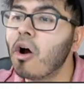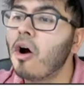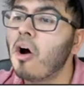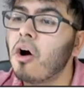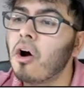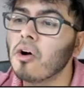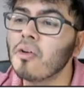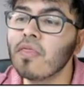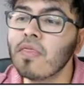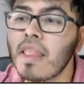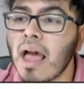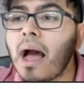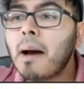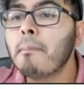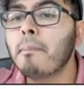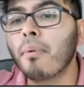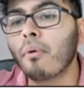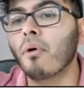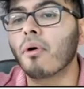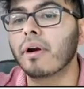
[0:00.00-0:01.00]
are
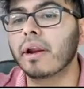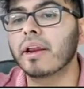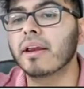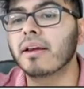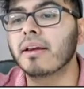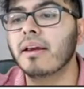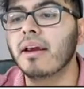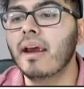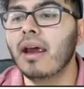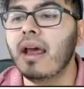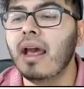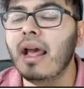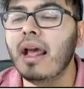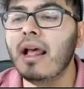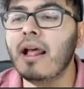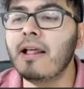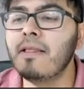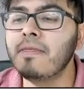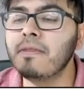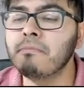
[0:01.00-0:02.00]
not boring.
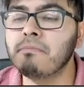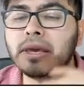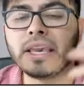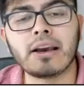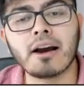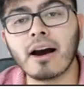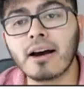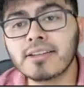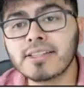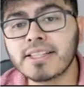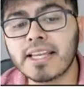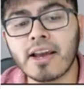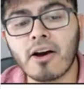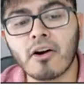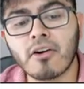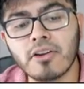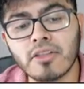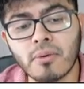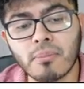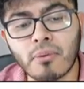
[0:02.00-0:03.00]
And because they
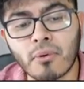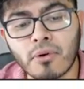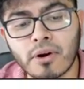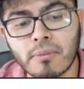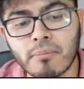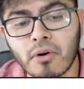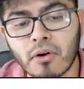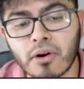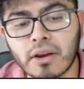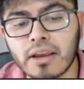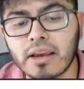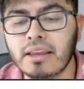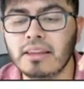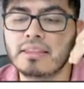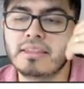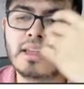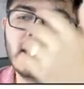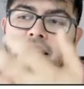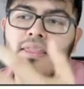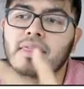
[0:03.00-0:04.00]
are in a boring market,
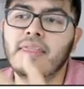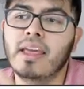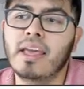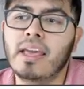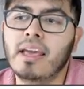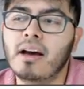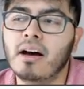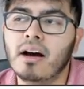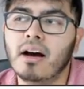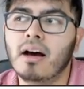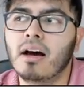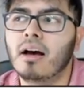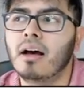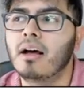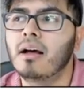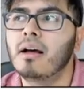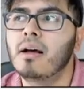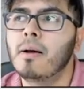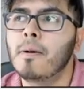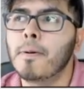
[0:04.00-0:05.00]
then they uh,
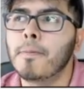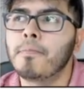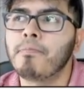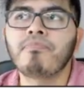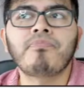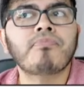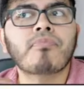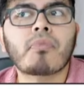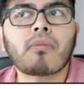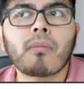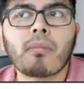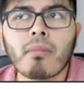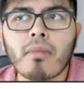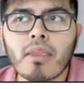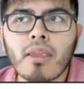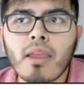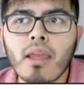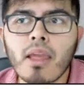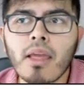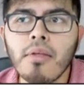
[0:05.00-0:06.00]

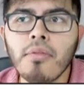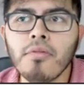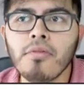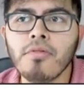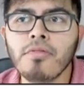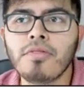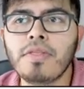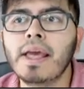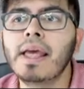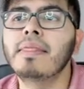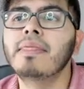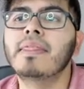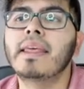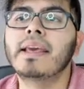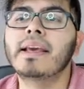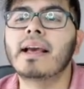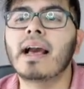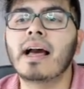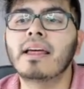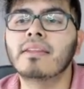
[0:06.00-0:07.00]
then they
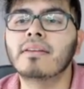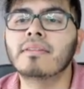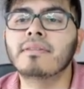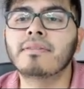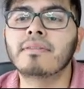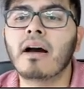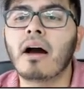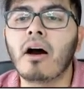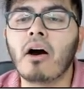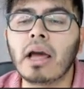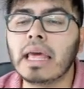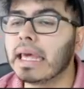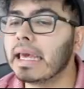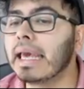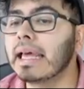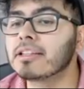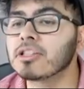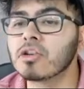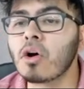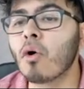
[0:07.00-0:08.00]
kind of, it
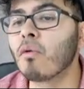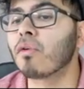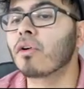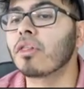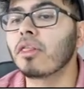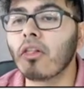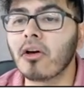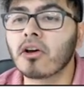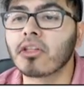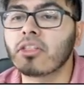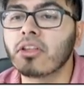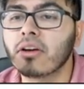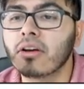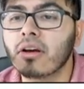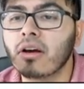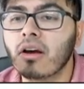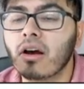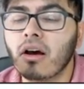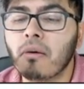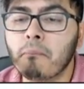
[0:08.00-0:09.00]
gets overlooked
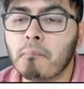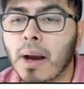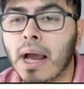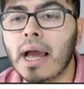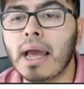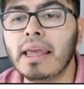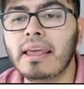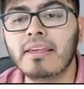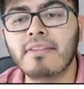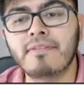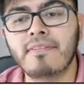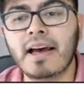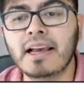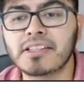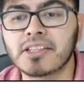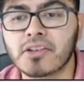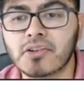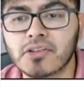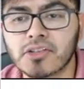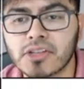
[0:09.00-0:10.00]
by
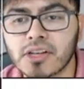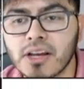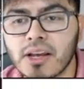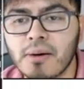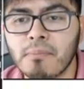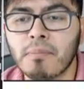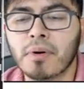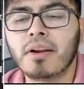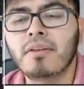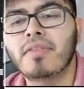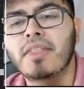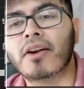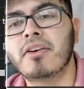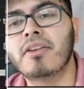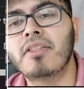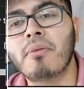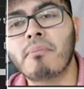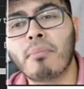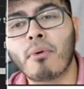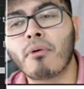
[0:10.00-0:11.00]
investors. But if they're
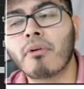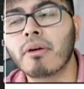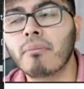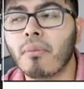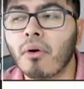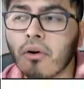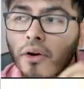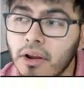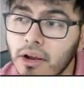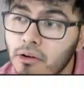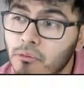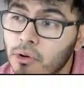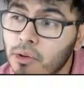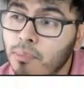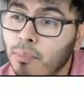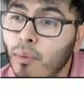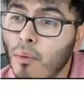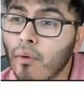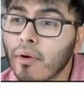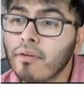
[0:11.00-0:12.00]
in a boring market with
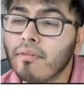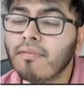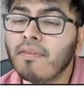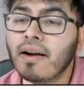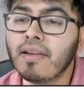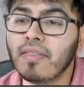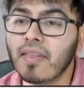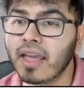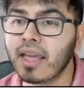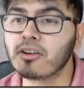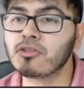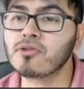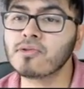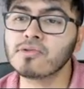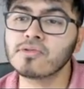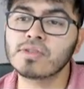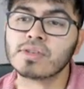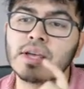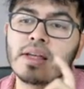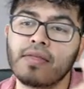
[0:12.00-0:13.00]
boring
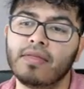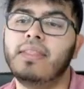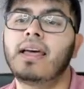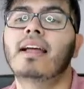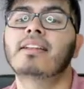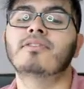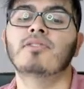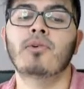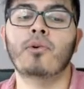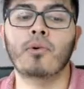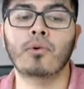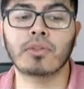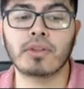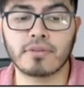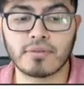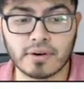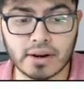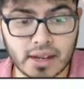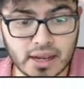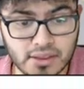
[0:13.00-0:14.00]
financials, that's a whole
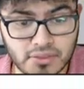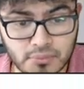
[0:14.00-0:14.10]
different kind